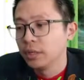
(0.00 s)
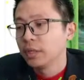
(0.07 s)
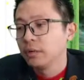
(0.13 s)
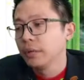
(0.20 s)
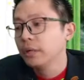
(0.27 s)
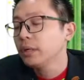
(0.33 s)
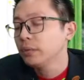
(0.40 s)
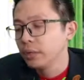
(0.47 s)

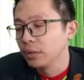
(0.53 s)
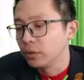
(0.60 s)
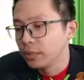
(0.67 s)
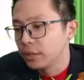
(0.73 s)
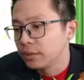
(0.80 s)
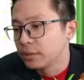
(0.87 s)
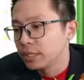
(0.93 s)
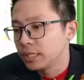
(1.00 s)
Yeah, we only
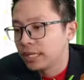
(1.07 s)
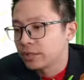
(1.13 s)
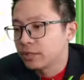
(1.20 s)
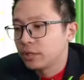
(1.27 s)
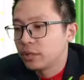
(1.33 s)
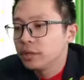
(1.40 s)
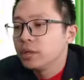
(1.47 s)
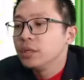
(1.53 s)
use
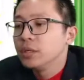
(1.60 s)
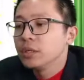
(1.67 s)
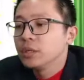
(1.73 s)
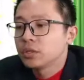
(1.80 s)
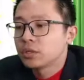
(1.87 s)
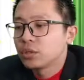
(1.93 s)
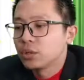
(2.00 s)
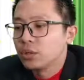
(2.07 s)
electron.
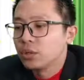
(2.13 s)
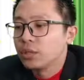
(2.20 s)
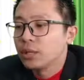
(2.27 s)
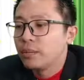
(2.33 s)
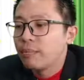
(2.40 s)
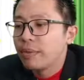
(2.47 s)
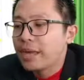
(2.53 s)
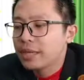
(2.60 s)
So the
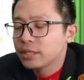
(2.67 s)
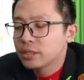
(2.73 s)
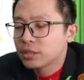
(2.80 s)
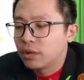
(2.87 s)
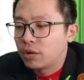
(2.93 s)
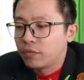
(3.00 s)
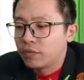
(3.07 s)
mass of